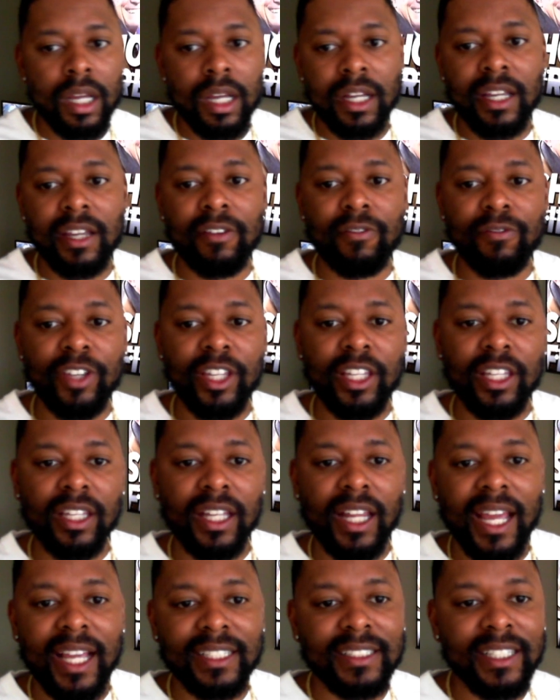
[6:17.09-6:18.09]
convenient
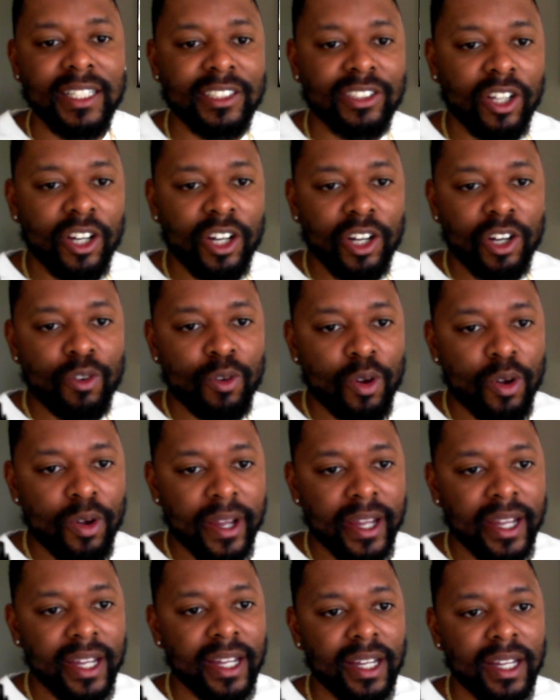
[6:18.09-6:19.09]
as they start
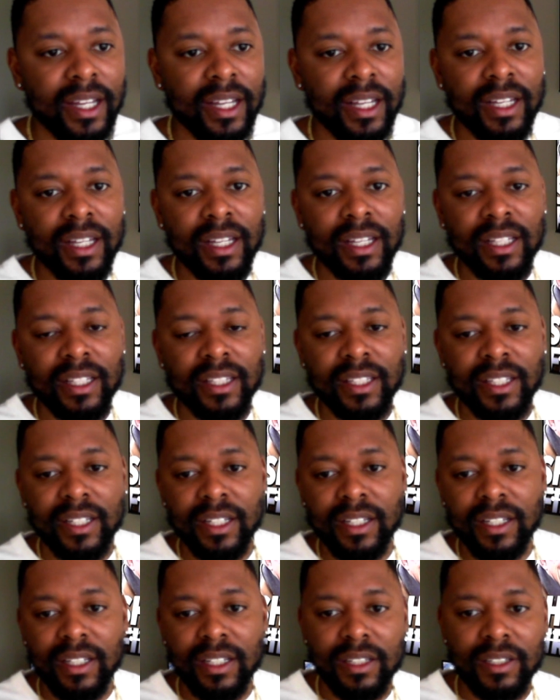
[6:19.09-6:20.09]
growing
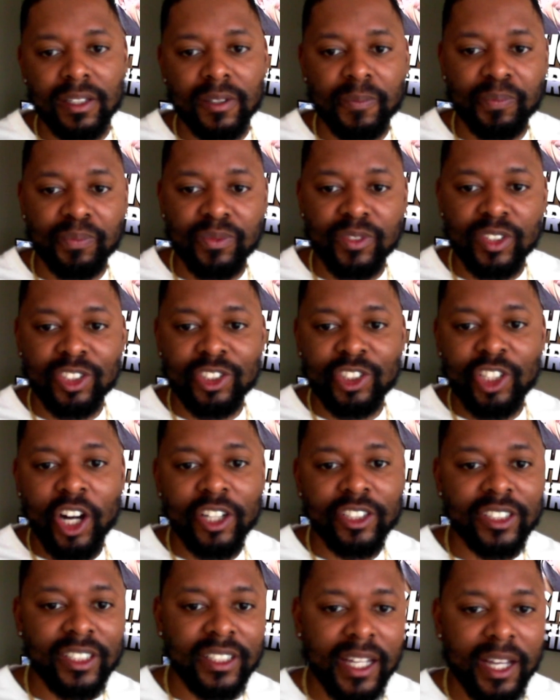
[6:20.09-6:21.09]
the
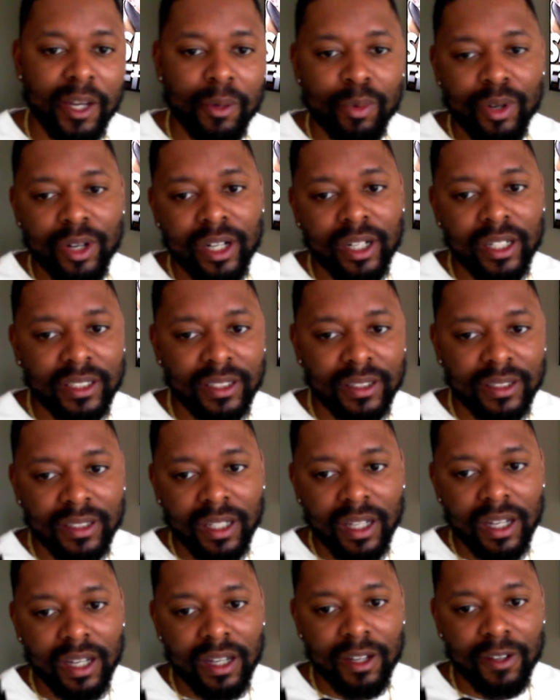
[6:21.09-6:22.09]
charging networks
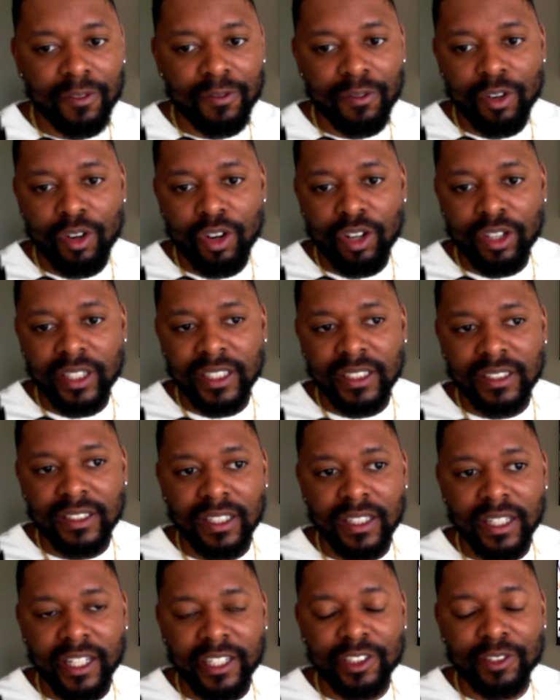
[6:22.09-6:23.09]
for all these
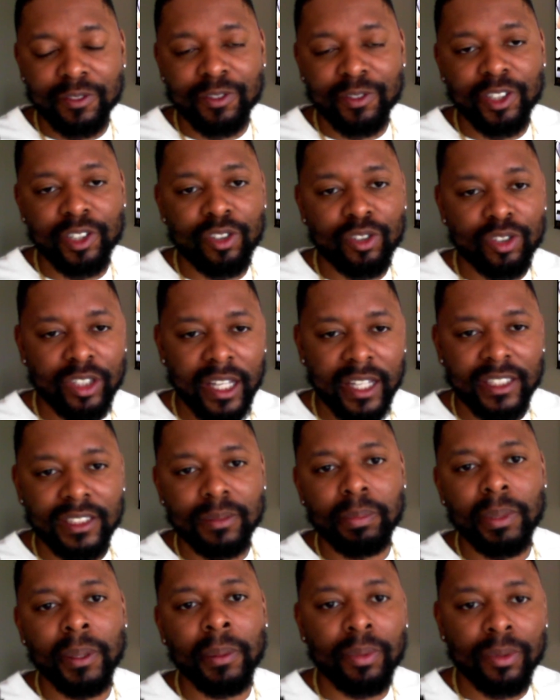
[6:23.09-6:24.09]
electric vehicles as
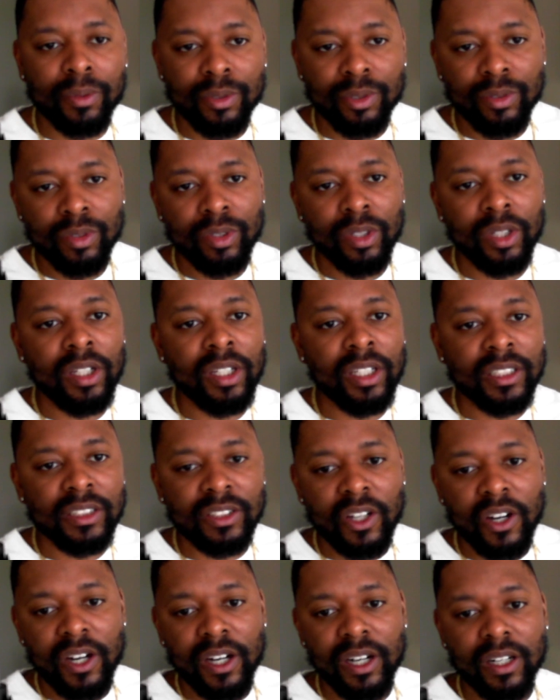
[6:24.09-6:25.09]
people
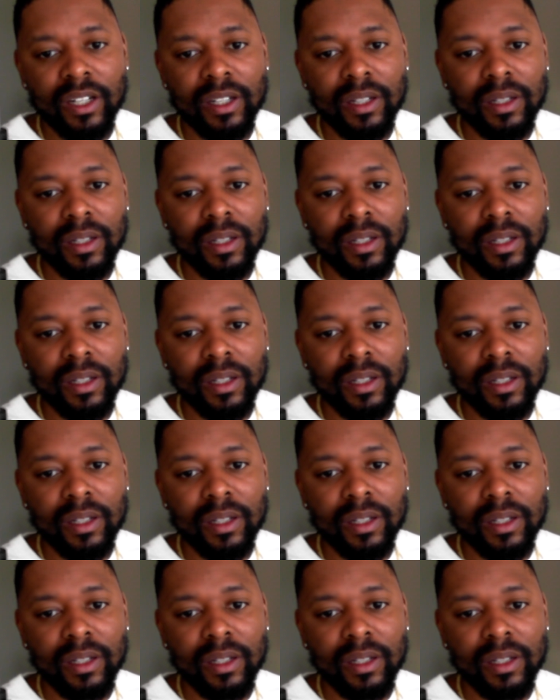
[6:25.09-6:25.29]
start